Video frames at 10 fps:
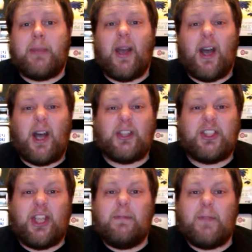a bit
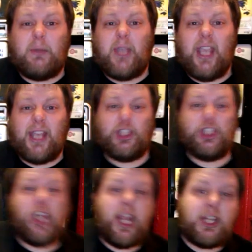artsy and folky and
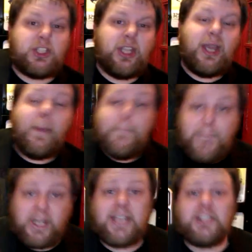shit,
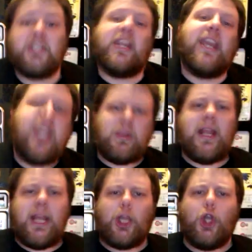but he isn't. He's
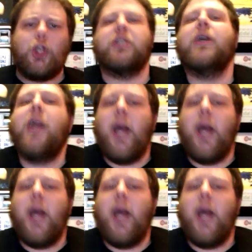really good.